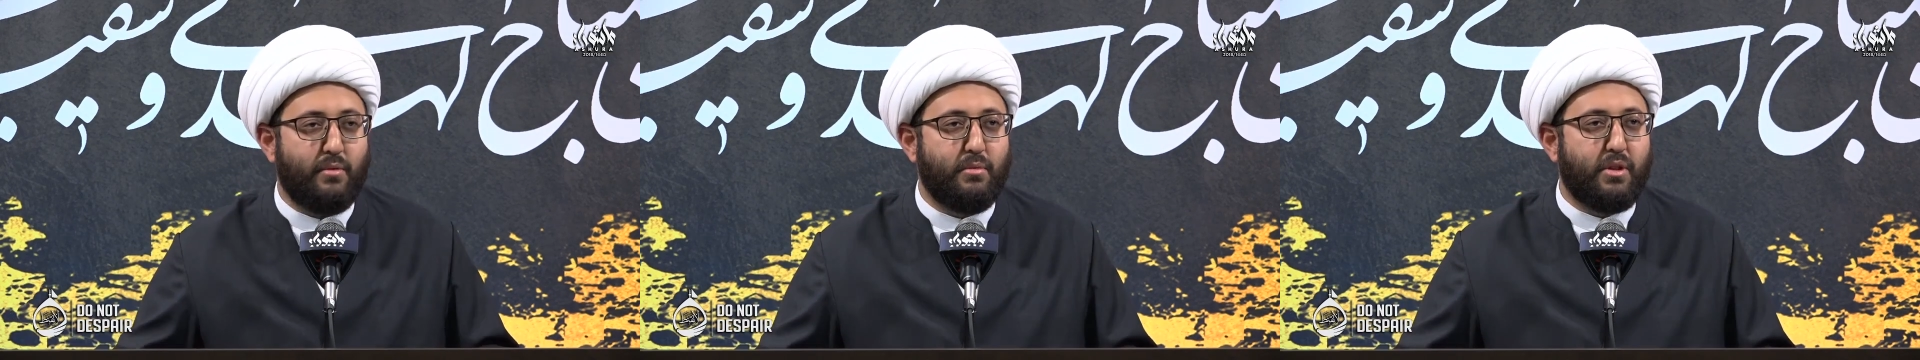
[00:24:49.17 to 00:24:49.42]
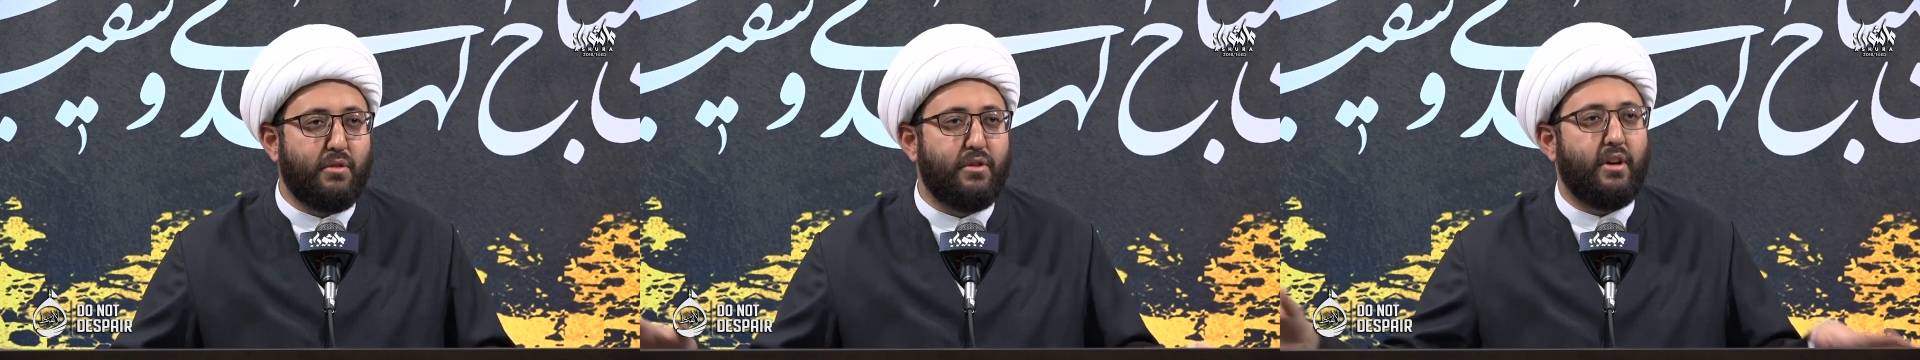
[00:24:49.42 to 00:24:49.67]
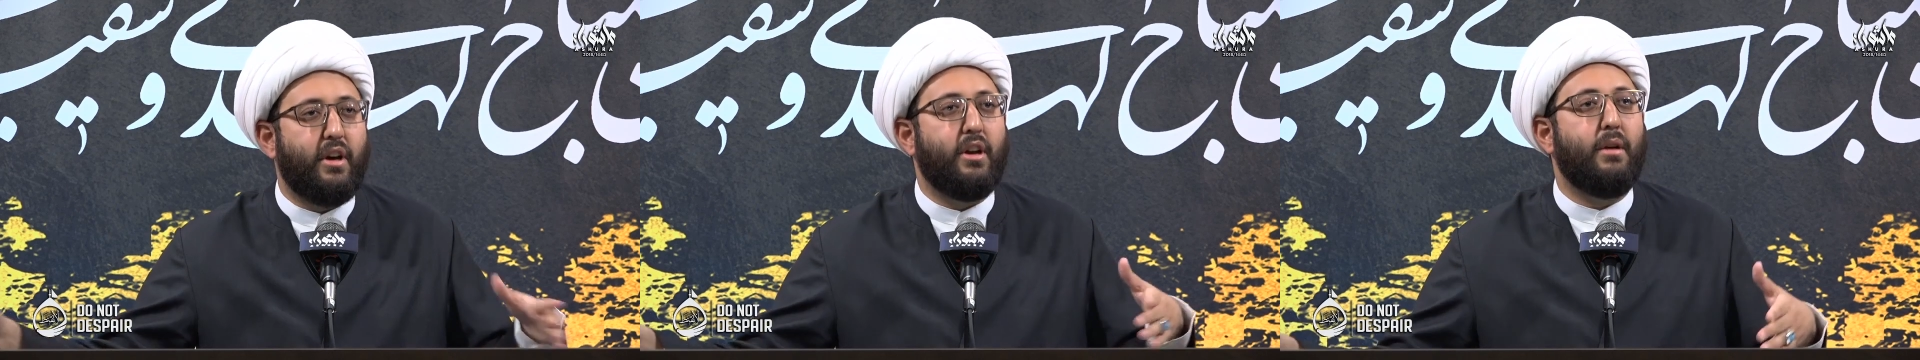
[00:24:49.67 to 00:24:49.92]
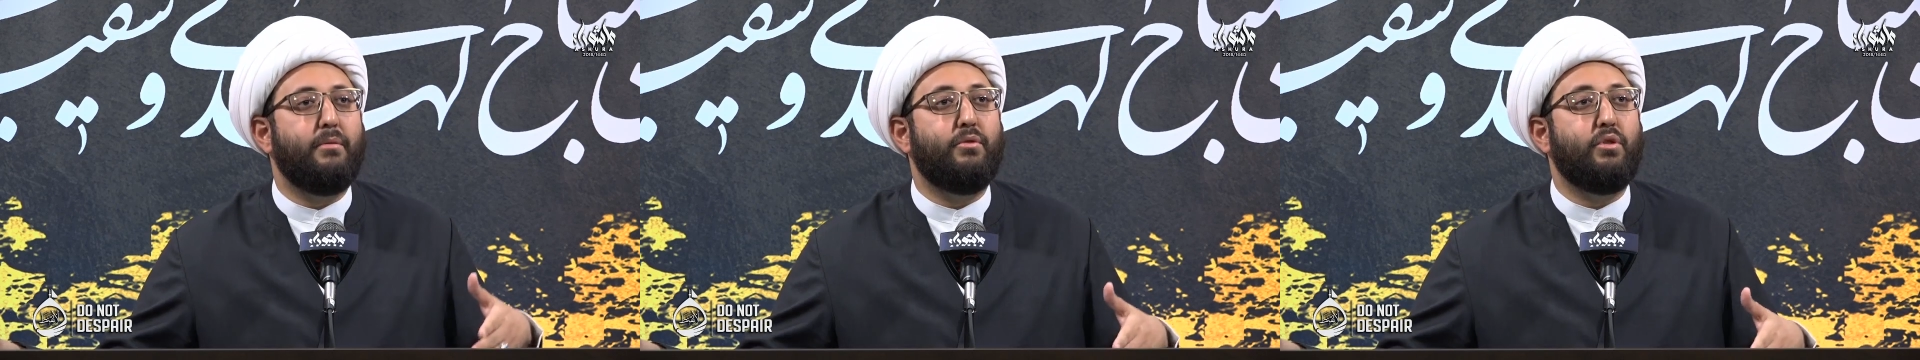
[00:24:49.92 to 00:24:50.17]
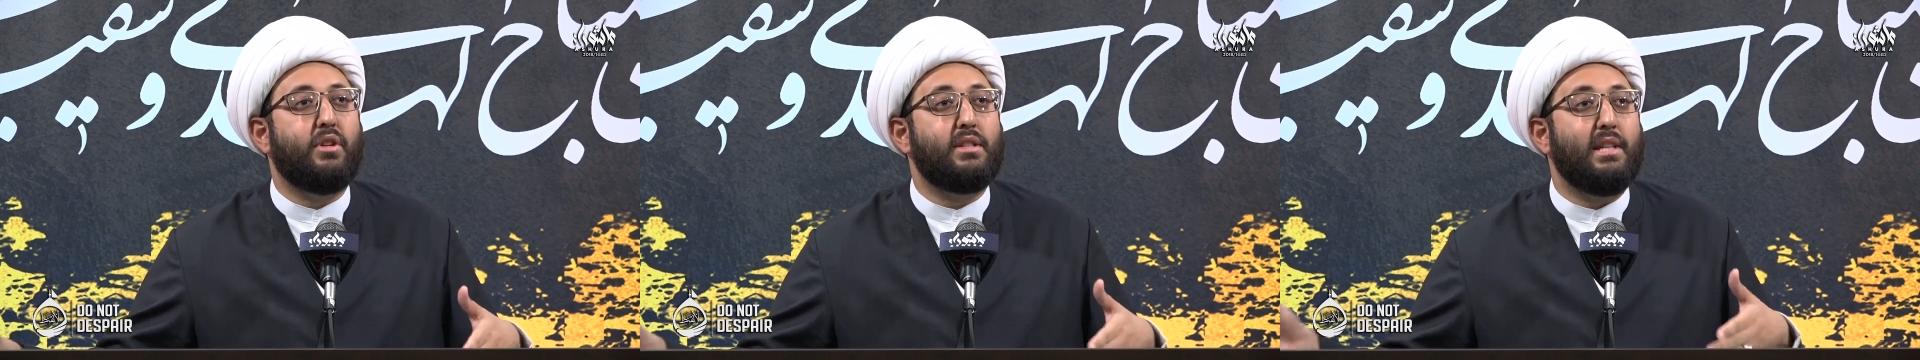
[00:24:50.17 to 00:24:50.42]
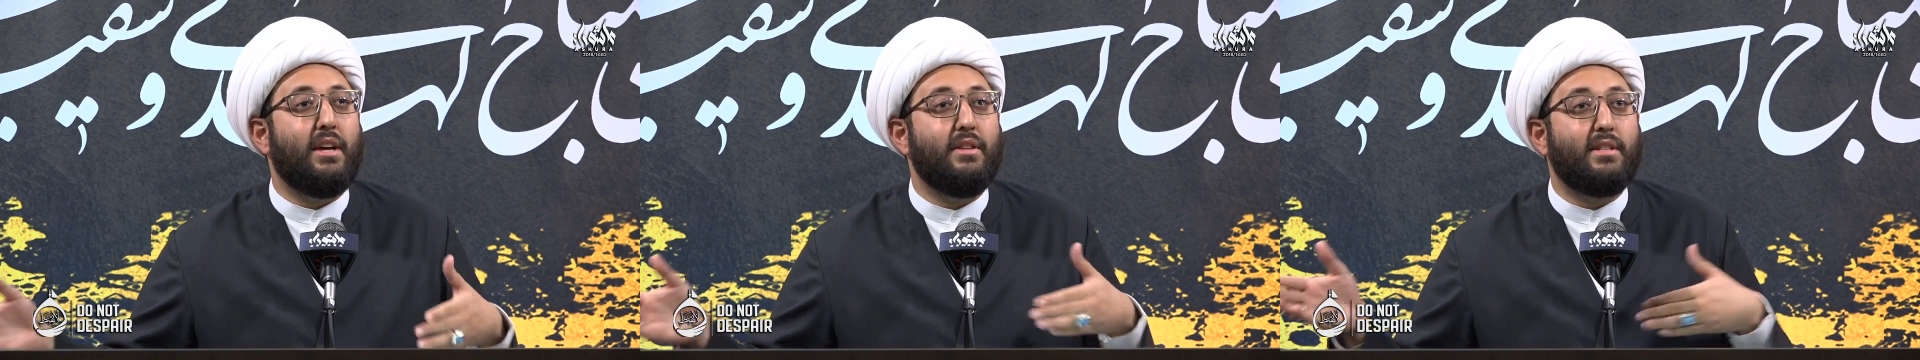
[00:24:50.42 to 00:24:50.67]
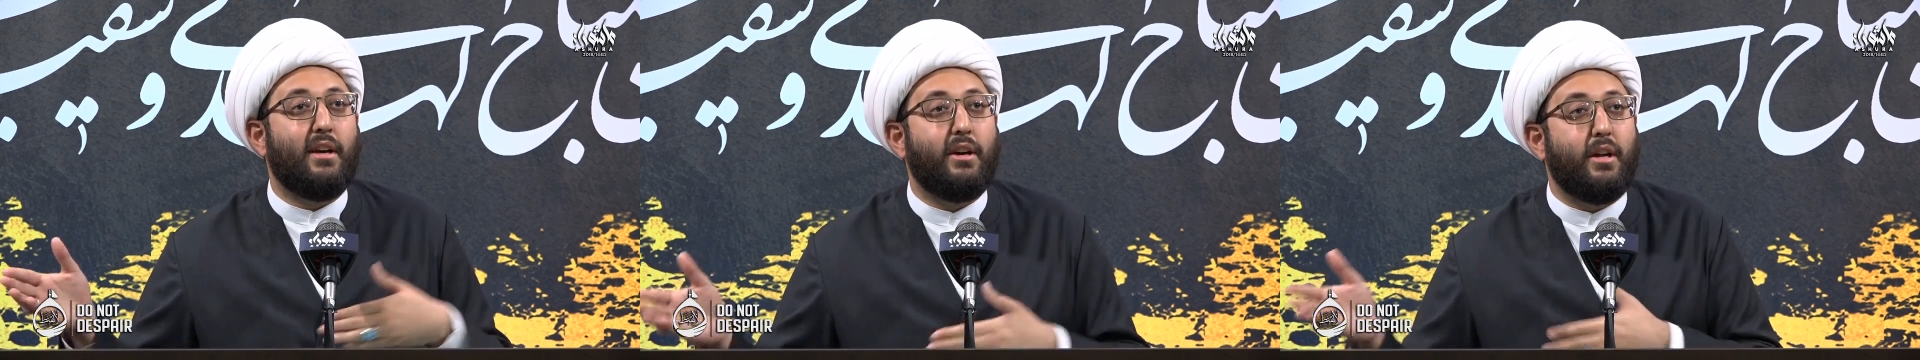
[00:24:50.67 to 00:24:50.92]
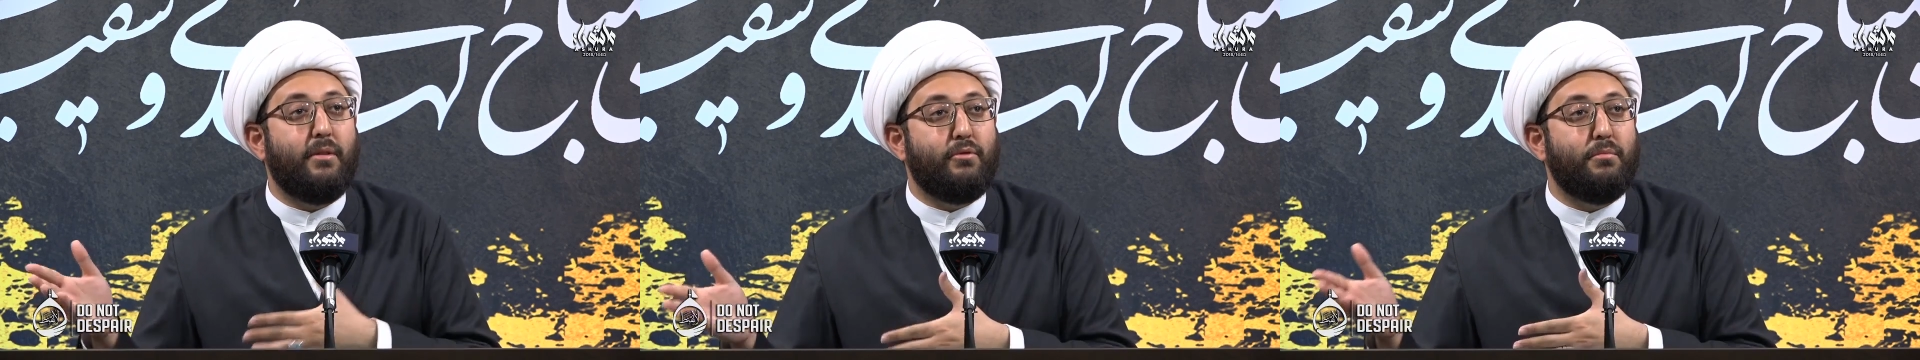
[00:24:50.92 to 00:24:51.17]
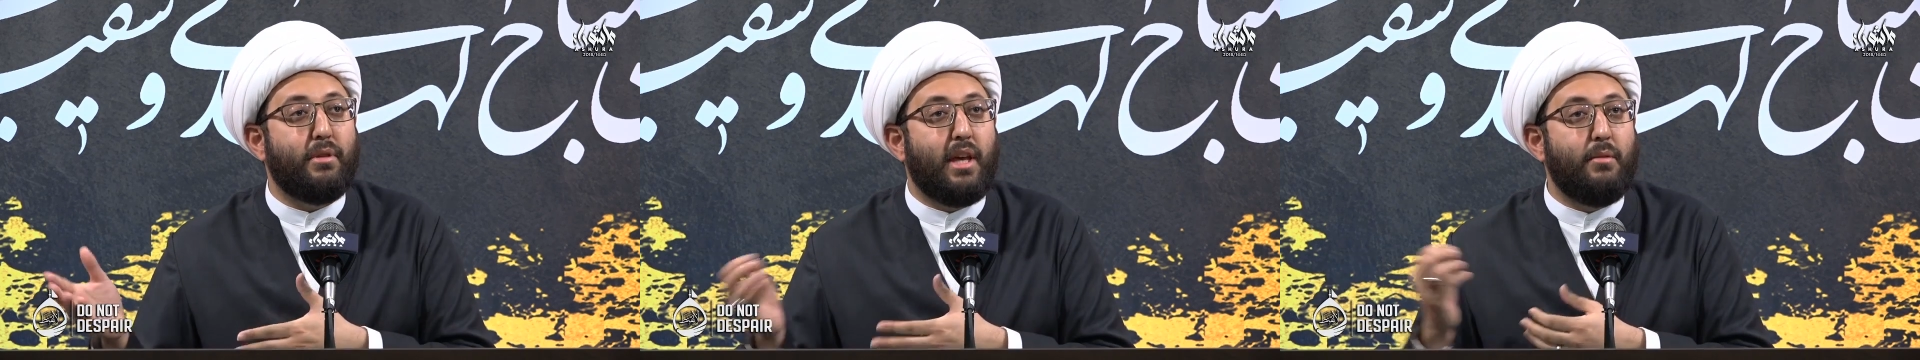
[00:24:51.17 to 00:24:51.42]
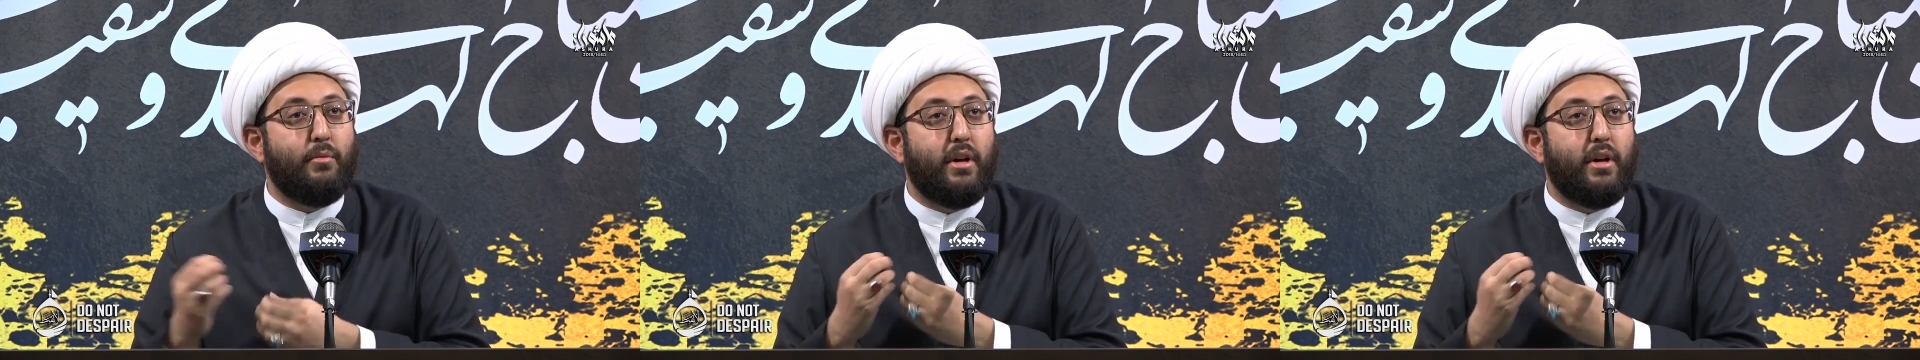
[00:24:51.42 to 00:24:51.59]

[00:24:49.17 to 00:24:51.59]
We'll go for the haram food, because now this haram food became